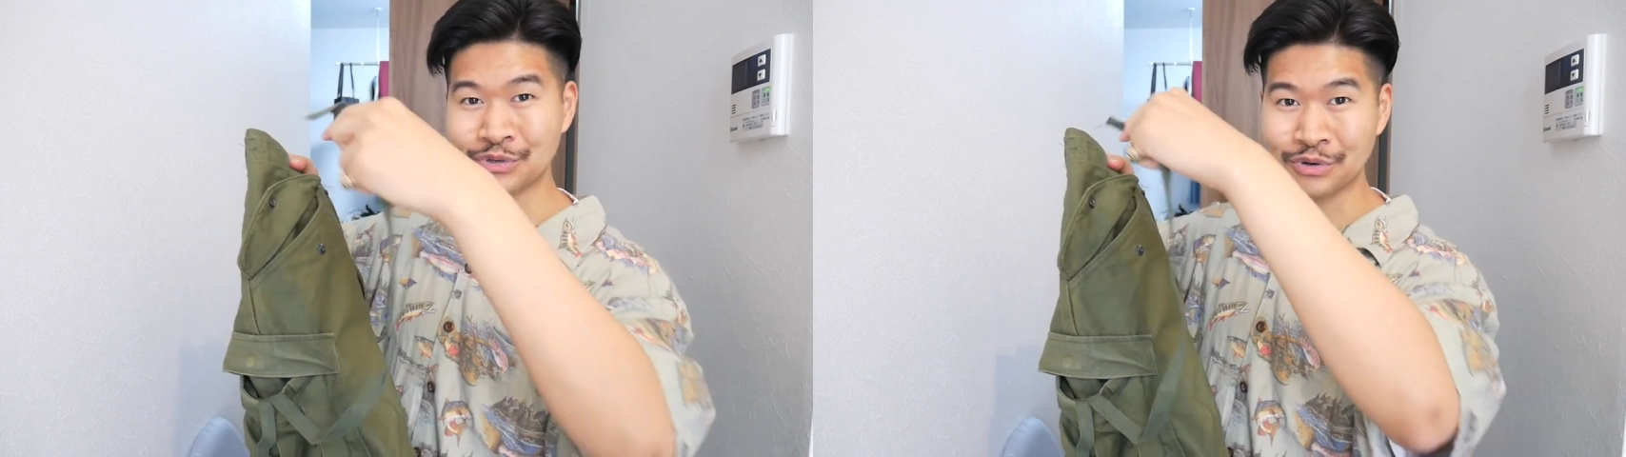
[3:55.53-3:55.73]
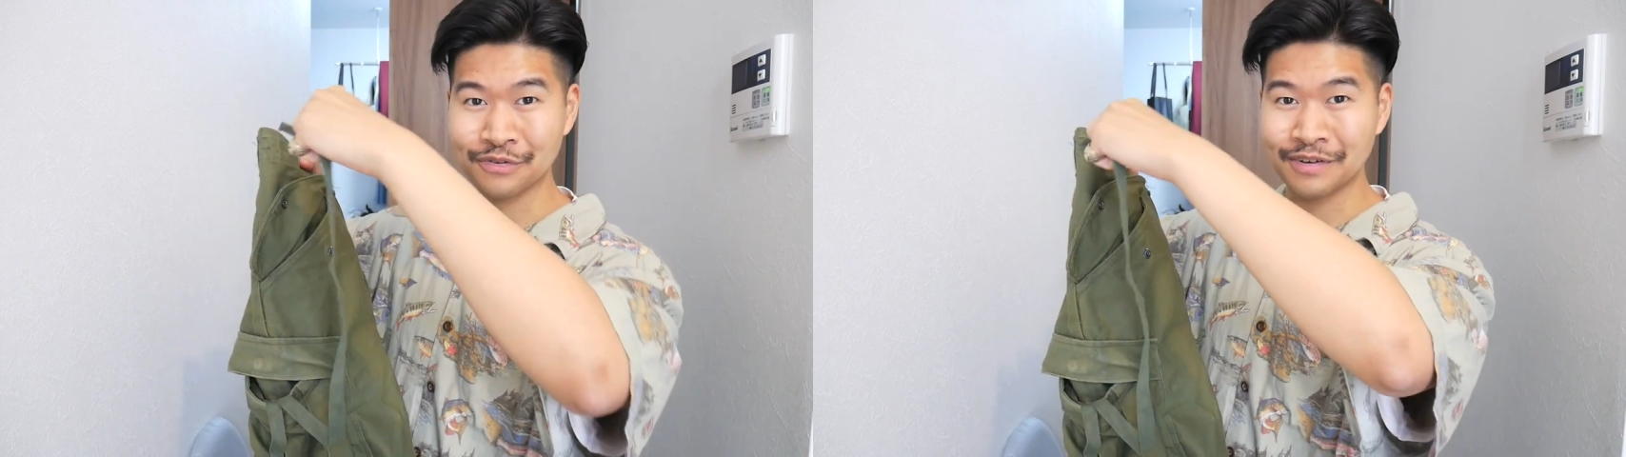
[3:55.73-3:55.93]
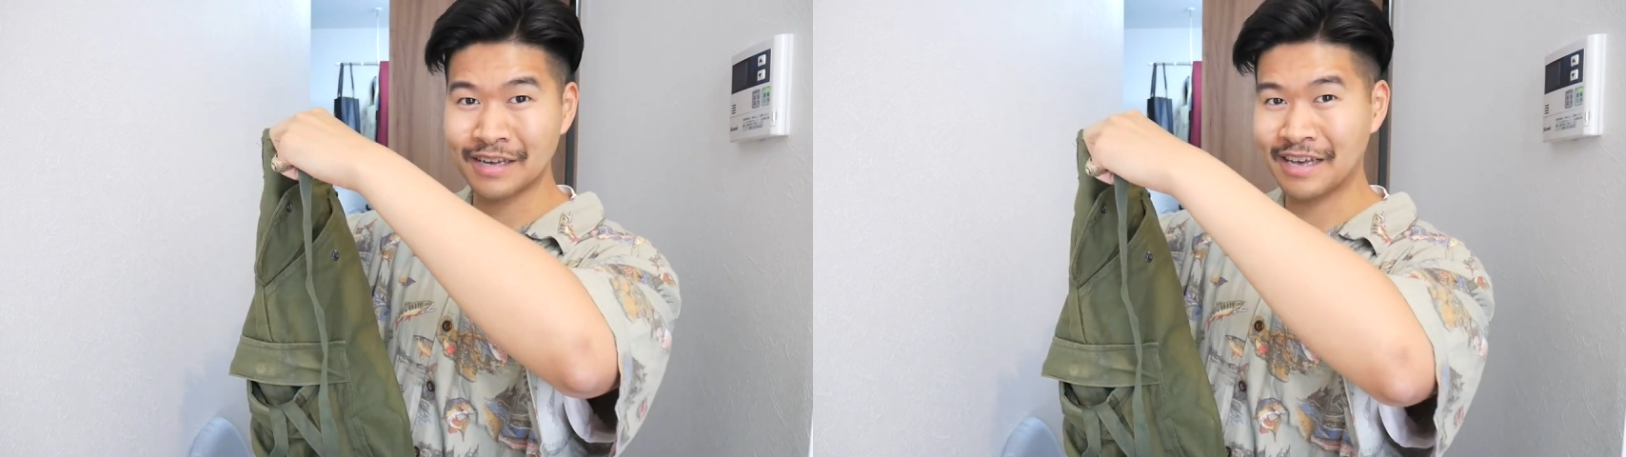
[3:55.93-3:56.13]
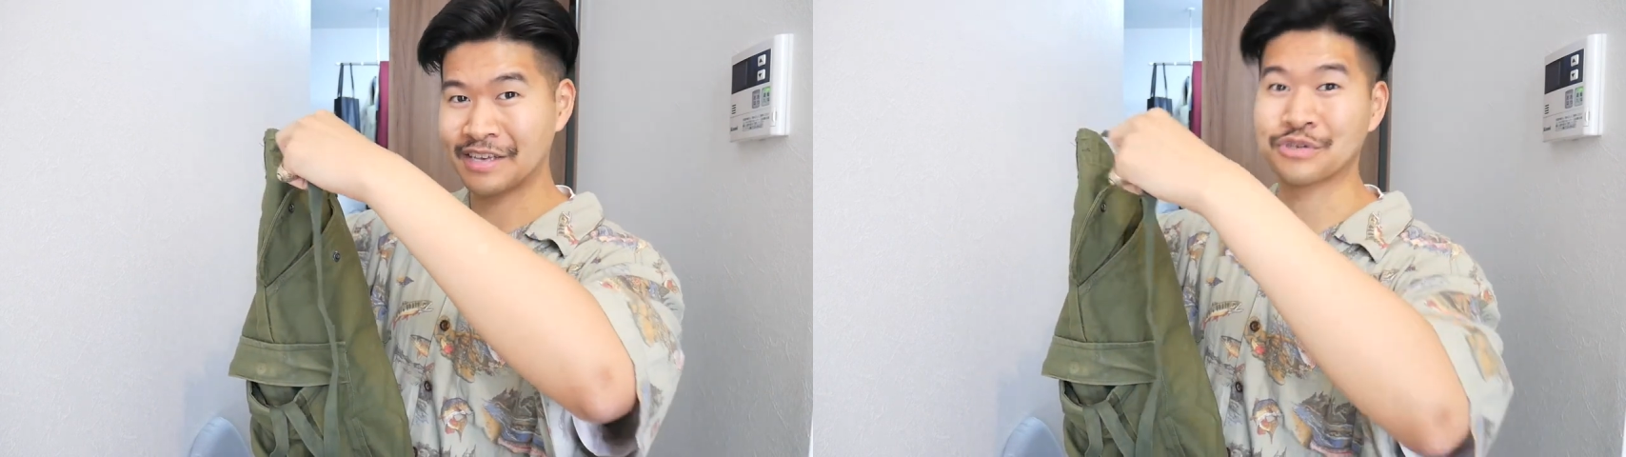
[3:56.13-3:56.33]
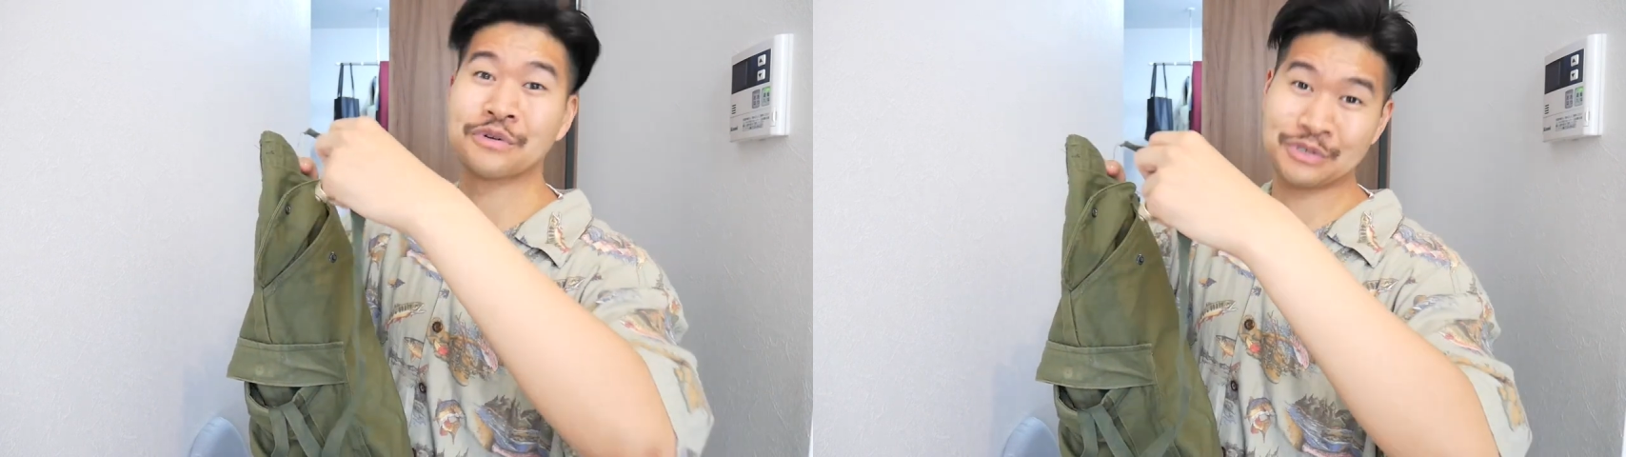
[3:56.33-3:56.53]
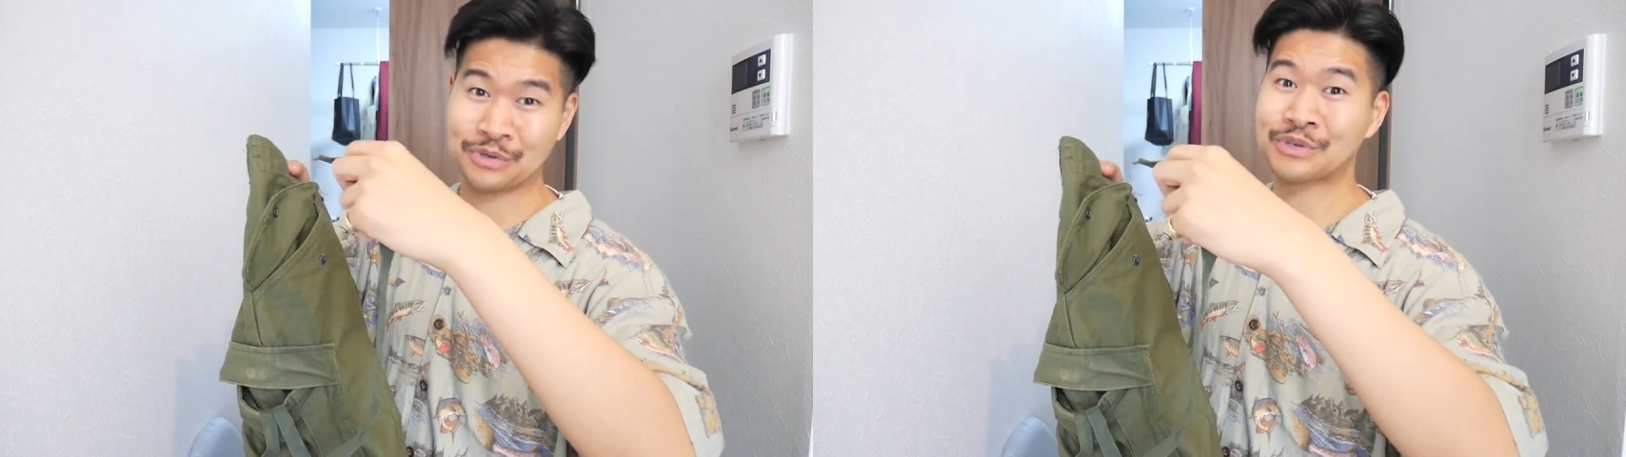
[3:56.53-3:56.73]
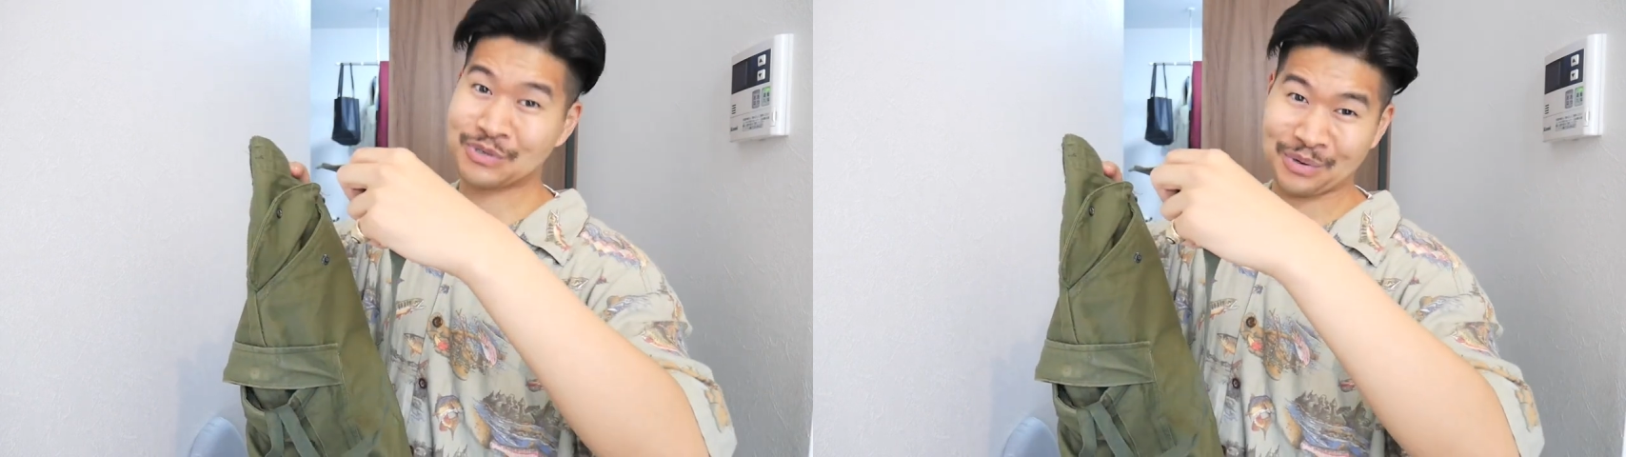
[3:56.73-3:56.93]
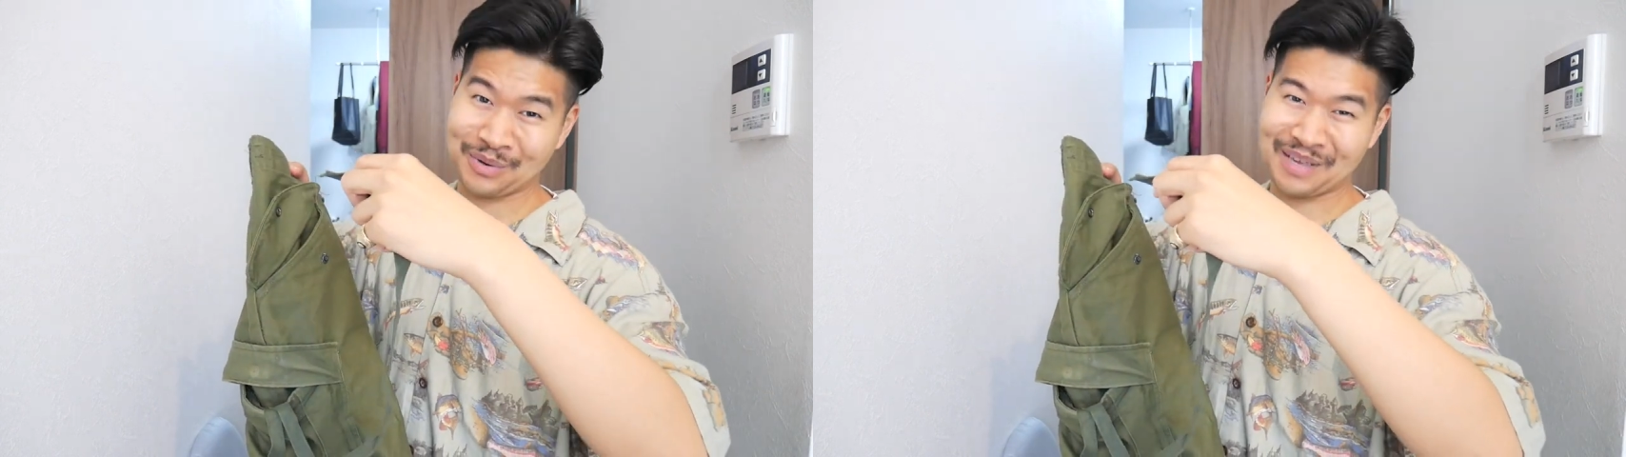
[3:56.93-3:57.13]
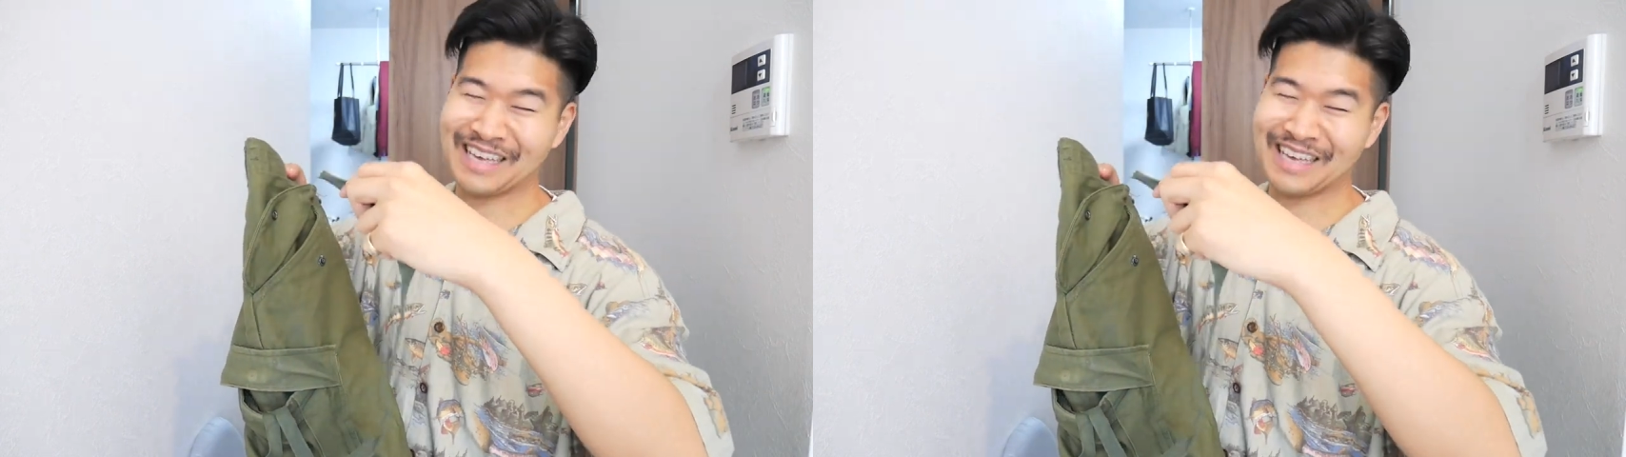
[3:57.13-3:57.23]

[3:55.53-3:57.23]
sort of, sort of, sort of, sort of,